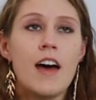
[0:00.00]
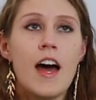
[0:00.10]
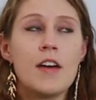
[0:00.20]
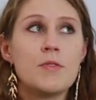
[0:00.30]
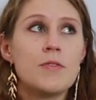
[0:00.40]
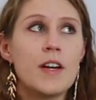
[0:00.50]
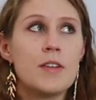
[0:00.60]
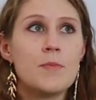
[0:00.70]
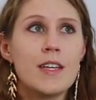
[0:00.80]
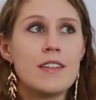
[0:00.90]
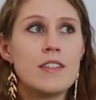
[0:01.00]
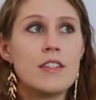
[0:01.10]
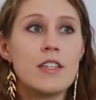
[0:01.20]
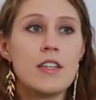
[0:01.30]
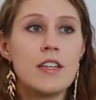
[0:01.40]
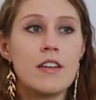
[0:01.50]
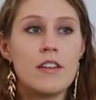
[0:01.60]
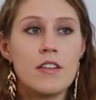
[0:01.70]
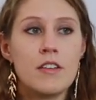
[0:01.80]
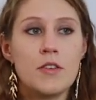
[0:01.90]
I would recommend
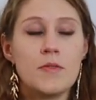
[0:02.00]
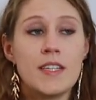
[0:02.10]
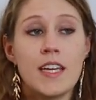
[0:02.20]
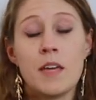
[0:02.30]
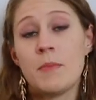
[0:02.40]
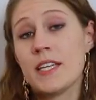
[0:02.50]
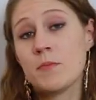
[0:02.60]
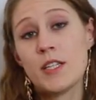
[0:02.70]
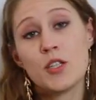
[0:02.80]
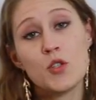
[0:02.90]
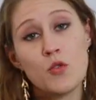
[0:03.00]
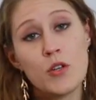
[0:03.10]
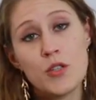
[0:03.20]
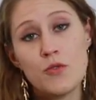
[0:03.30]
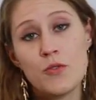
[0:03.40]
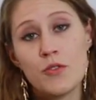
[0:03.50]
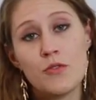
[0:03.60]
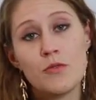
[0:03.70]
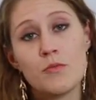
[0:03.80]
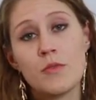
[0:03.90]
using a basement storage
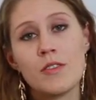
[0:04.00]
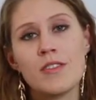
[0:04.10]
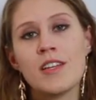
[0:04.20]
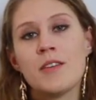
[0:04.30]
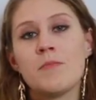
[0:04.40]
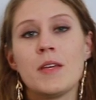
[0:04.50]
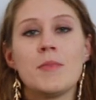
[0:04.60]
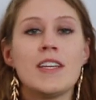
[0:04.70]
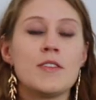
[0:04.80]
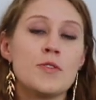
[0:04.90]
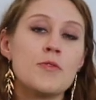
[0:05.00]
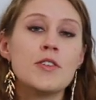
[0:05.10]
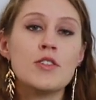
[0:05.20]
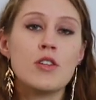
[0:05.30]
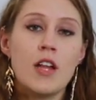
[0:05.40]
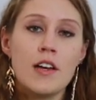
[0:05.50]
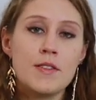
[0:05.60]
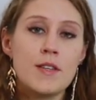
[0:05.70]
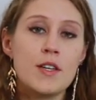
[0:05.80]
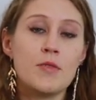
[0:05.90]
room, maybe a storage
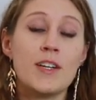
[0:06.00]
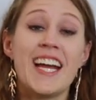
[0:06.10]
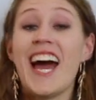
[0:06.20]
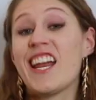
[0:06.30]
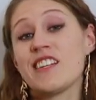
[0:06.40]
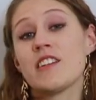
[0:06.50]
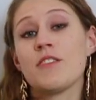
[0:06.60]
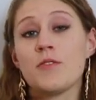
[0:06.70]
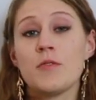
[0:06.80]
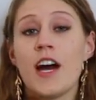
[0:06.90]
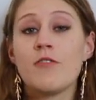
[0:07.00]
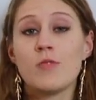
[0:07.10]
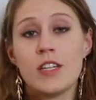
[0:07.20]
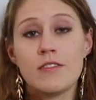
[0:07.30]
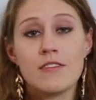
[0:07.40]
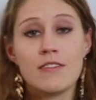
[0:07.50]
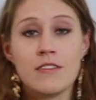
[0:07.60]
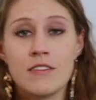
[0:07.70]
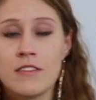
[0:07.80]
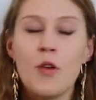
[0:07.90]
closet, or an attic if you have one.
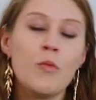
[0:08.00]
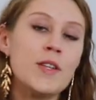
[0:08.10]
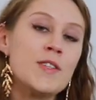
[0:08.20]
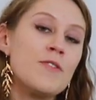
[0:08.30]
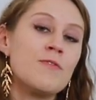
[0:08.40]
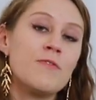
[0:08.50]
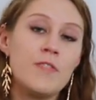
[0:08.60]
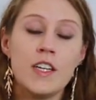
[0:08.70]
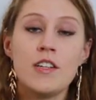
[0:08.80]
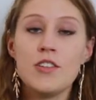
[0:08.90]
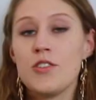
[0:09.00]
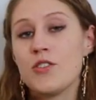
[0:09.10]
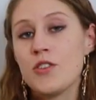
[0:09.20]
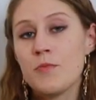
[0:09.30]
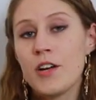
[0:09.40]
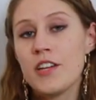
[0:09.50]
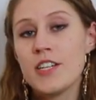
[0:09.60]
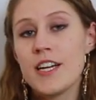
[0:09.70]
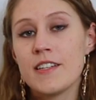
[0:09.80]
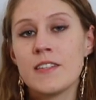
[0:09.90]
Once you've finished your
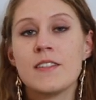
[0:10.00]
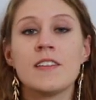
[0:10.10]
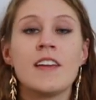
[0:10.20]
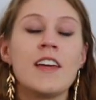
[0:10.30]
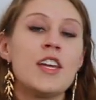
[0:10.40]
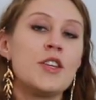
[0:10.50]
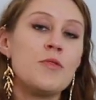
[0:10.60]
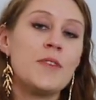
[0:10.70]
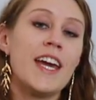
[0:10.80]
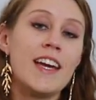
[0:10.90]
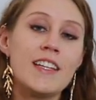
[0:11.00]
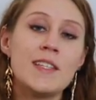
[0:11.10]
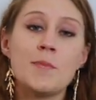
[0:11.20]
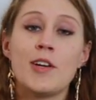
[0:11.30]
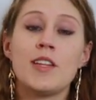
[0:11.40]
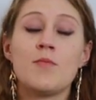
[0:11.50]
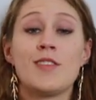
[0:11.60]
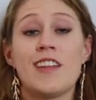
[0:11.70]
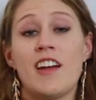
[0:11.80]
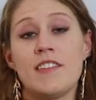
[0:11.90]
projects, you can spray them
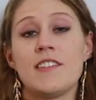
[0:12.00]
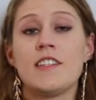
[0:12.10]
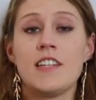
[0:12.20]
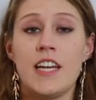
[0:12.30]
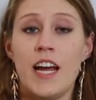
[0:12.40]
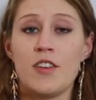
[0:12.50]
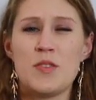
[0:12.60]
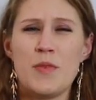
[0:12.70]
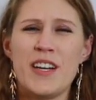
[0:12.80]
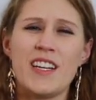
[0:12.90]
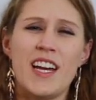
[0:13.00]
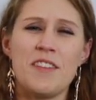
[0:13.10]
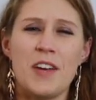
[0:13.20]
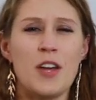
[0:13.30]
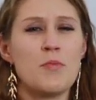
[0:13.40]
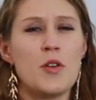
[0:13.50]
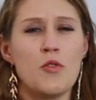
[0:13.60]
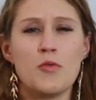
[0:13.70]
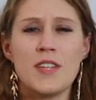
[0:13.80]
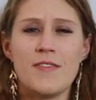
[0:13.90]
with unscented hairspray to kind of help
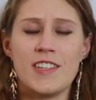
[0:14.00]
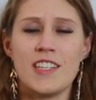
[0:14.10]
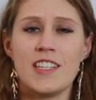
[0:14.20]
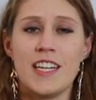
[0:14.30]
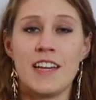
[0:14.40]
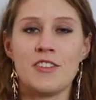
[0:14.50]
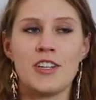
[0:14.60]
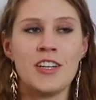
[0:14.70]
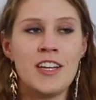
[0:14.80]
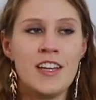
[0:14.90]
hold everything together.